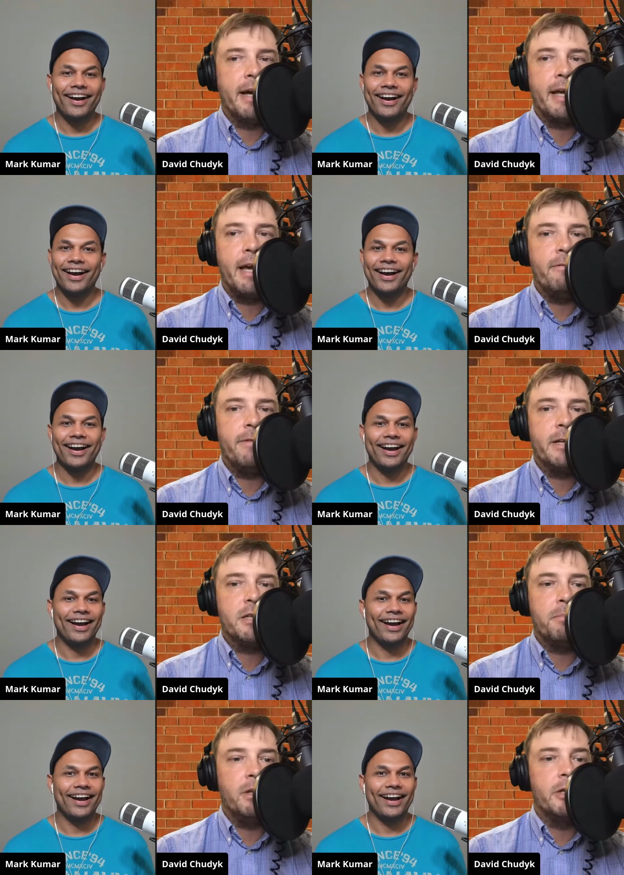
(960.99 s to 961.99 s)
Speaker 1: I can't
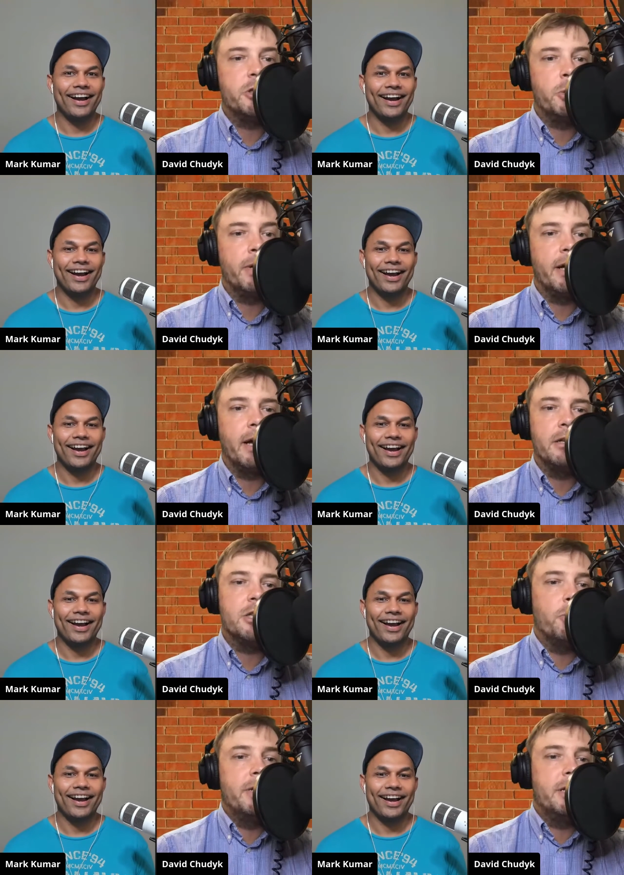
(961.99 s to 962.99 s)
fix it, but let's do it again.
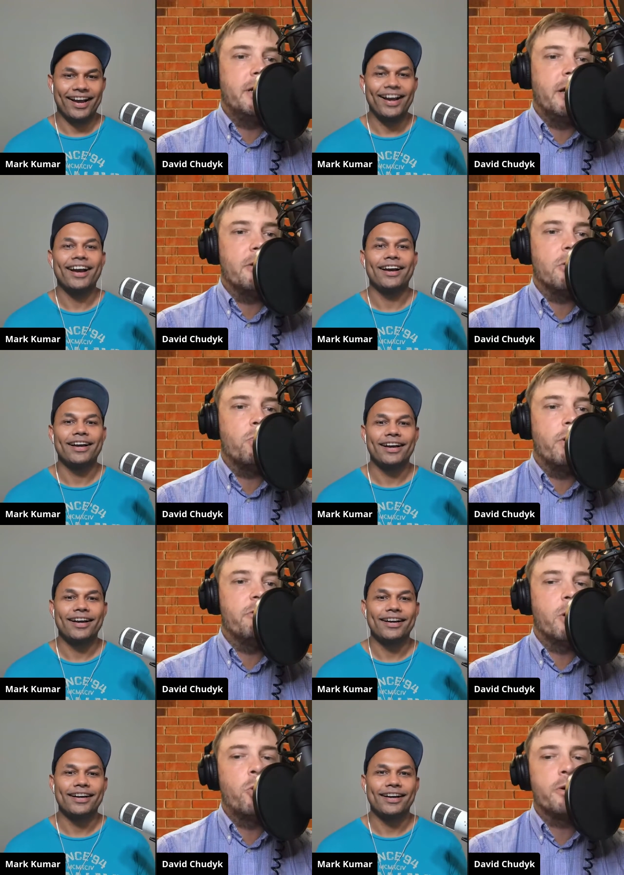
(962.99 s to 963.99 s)
So we did another, we
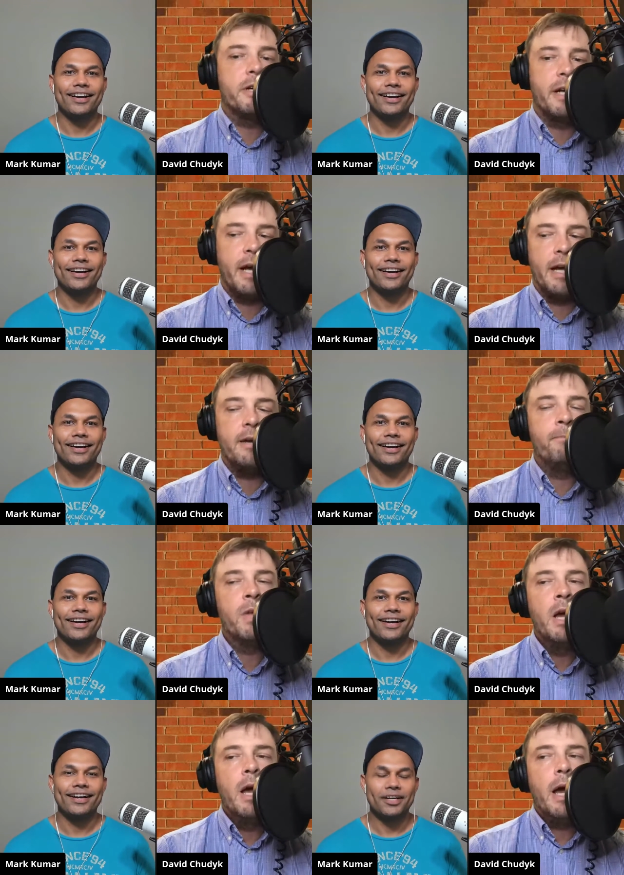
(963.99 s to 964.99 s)
recorded again,
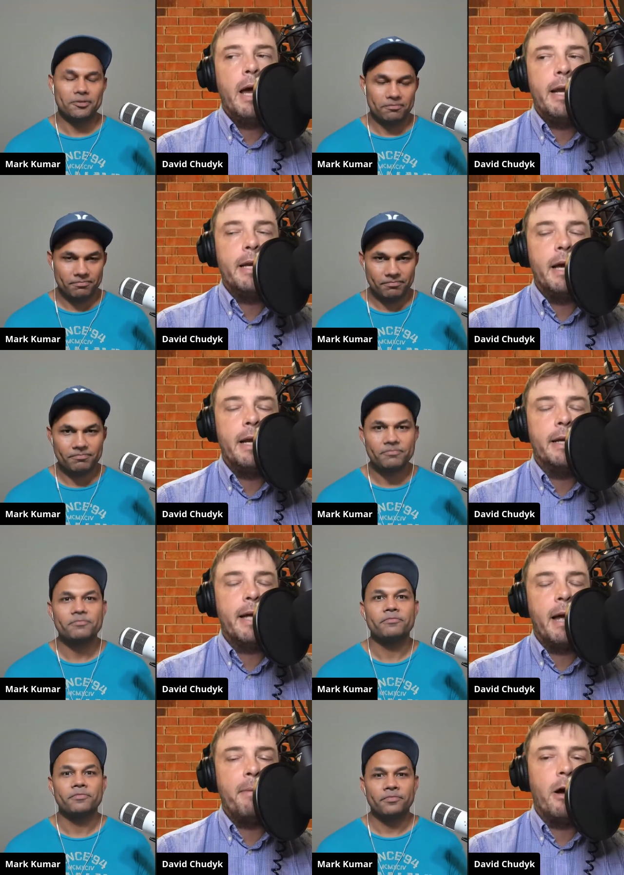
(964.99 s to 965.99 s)
and it, and it
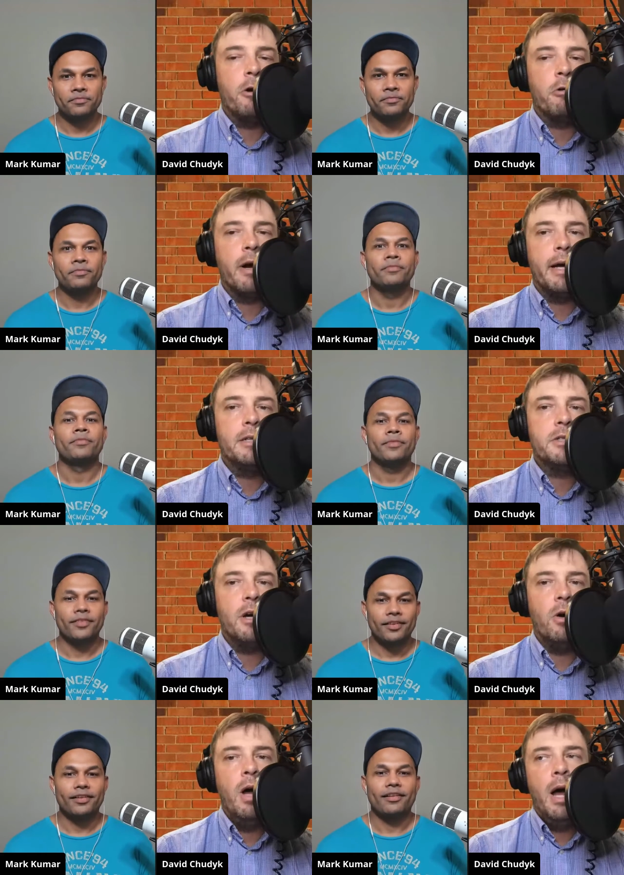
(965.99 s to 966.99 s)
came out great.
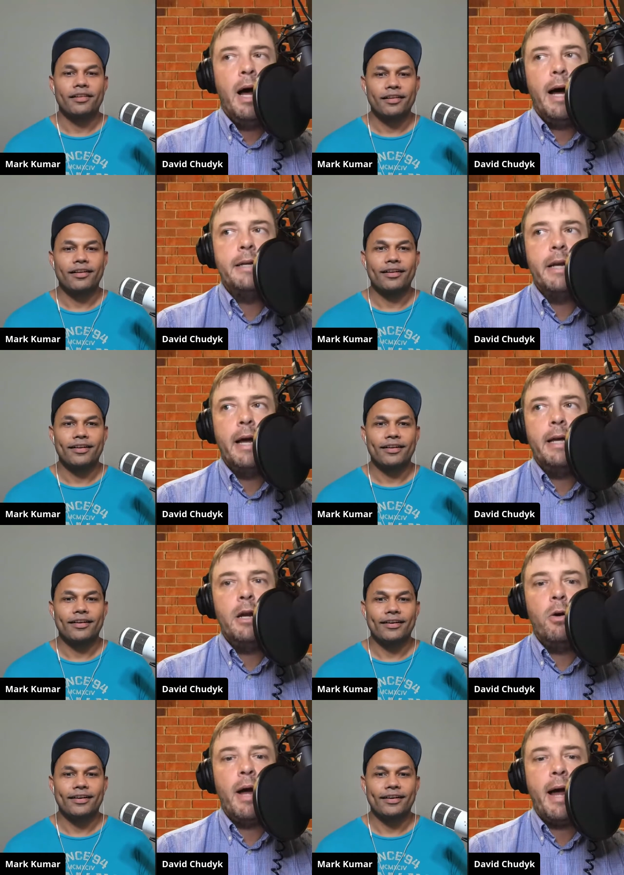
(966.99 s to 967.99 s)
So I, you
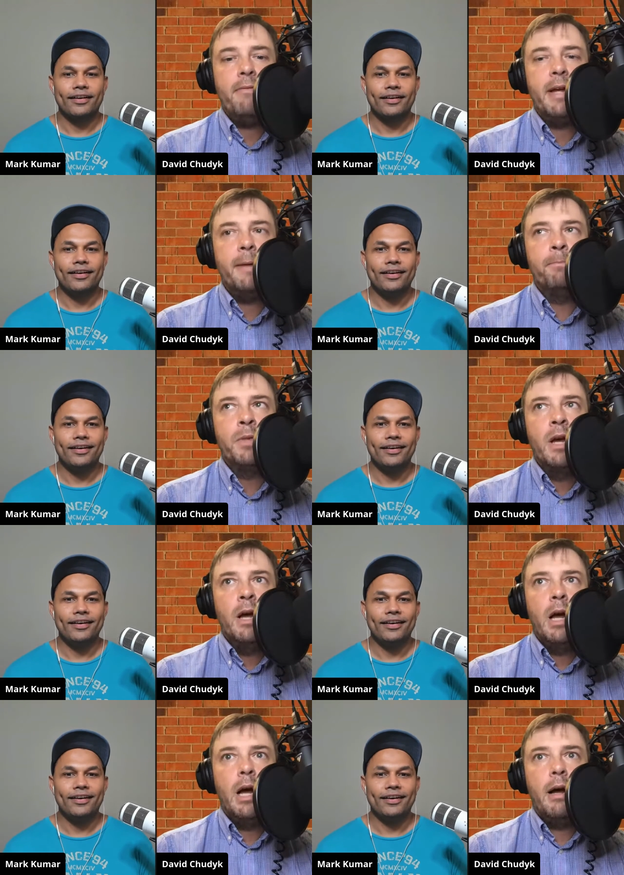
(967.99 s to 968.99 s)
know, having,
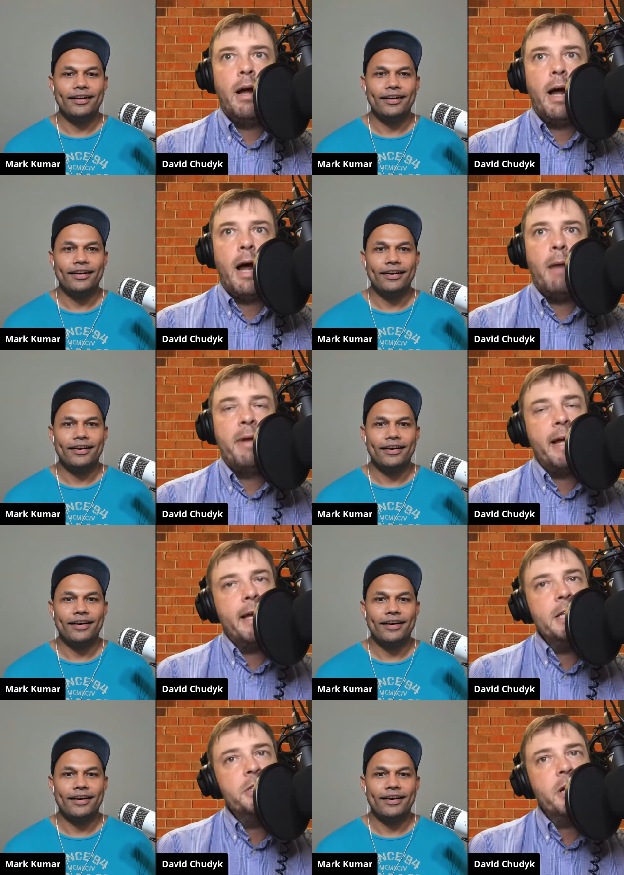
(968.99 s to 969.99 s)
I mean, I
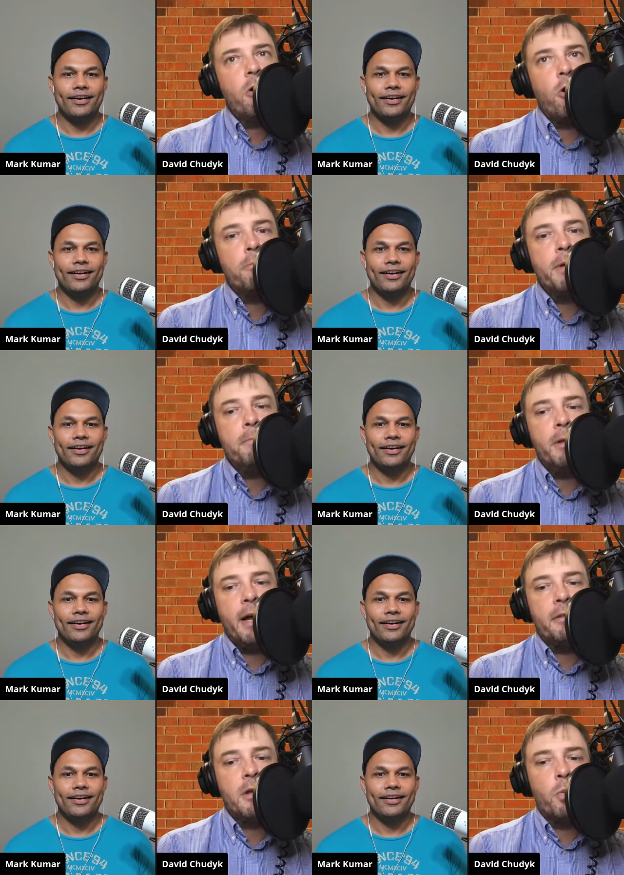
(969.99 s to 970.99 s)
guess there are people
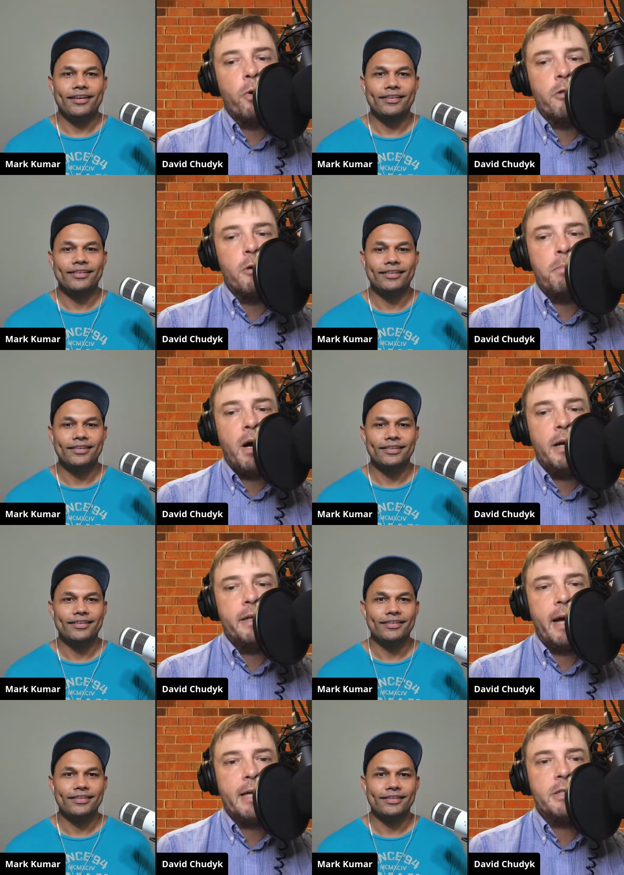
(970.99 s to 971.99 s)
out there where their
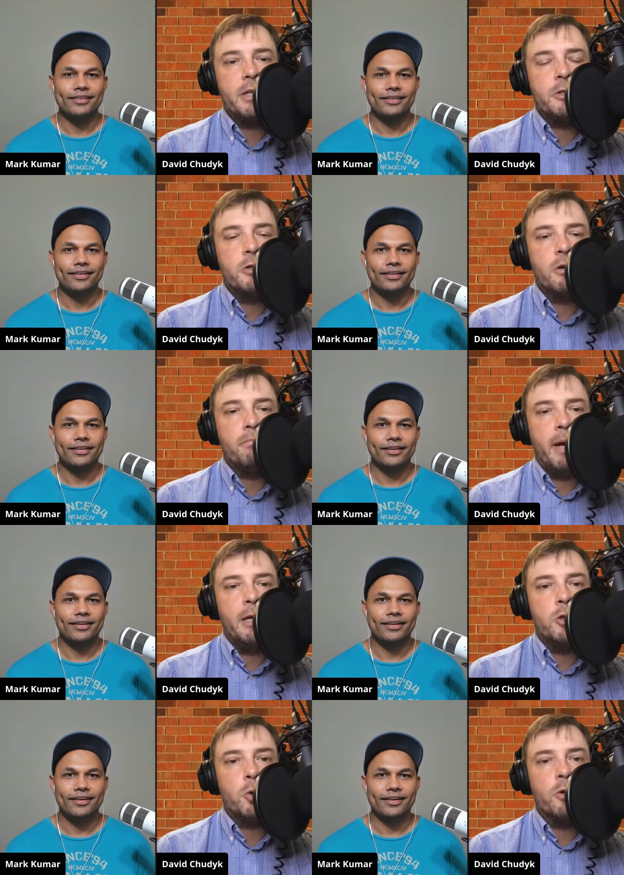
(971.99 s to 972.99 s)
podcast is their
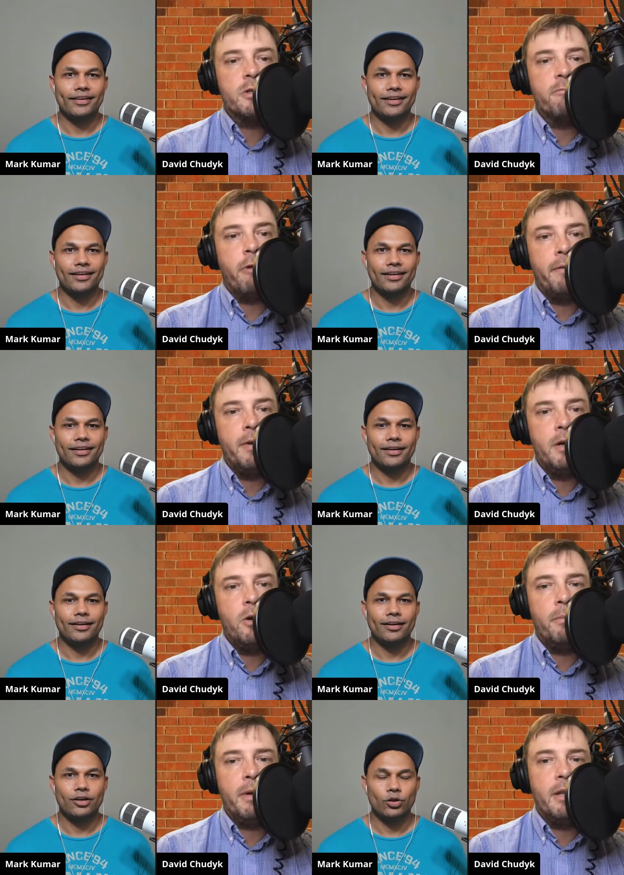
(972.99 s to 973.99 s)
main source of
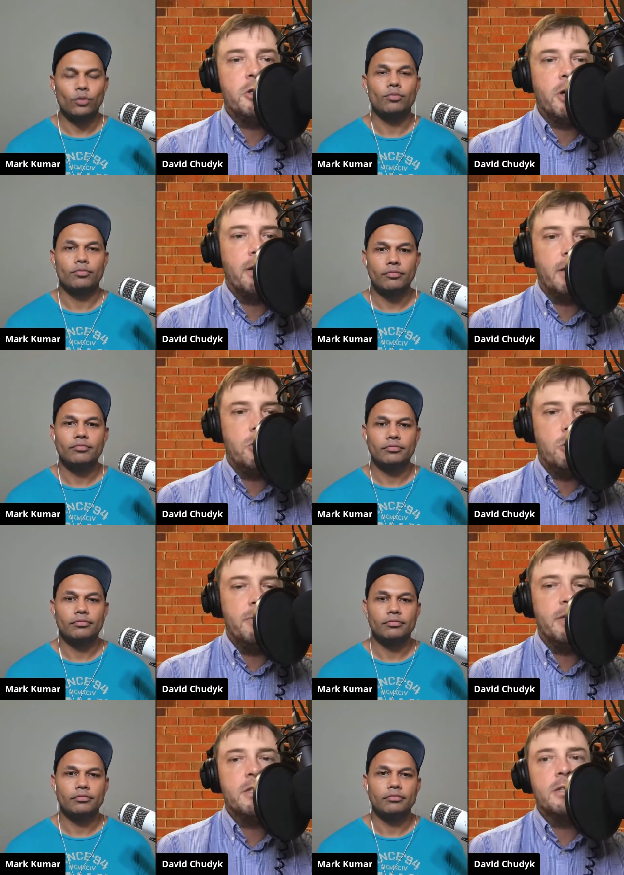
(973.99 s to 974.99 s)
revenue. I mean, the John Lee
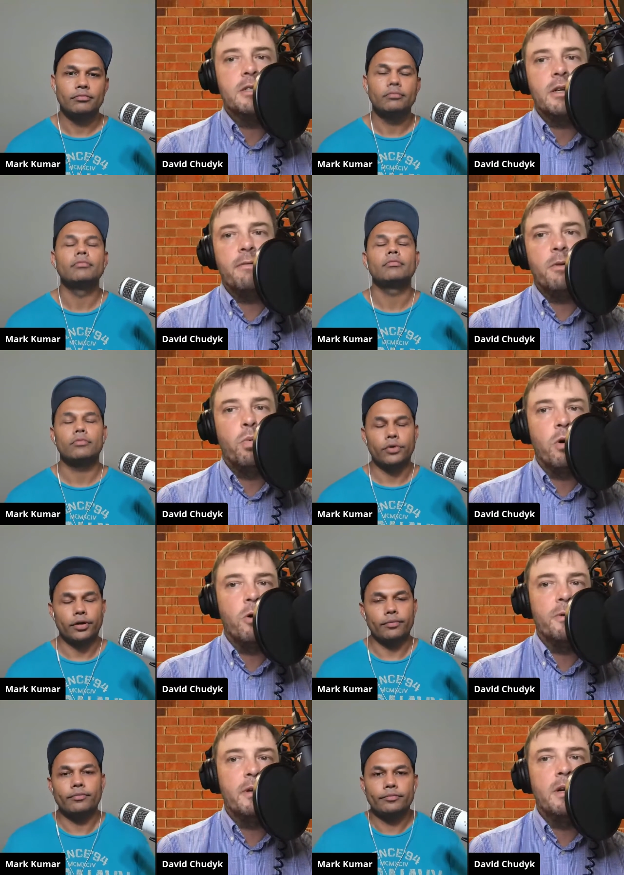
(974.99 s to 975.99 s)
Dumases of the
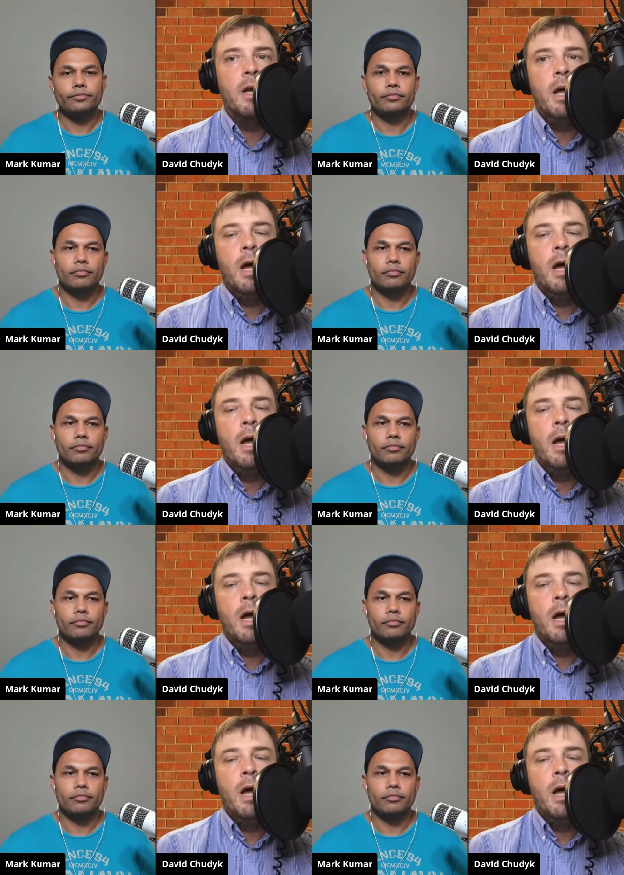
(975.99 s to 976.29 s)
world. And,